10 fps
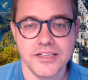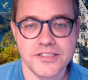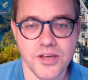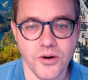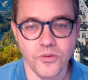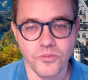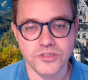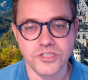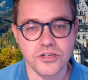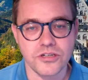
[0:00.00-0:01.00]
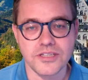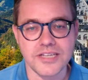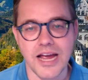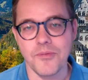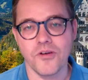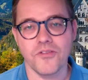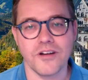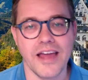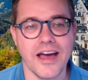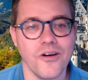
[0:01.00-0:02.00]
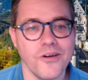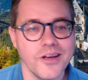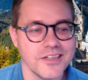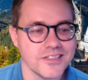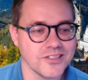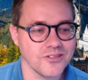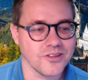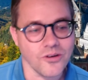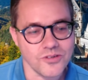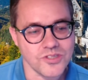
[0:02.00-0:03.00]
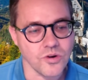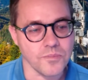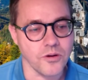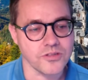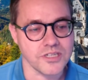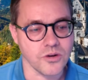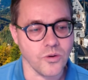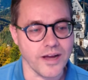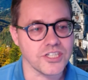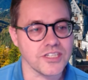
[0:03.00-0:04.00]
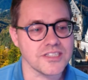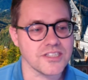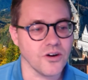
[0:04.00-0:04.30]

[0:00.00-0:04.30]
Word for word: So we'll turn the time over now to those who are posting questions.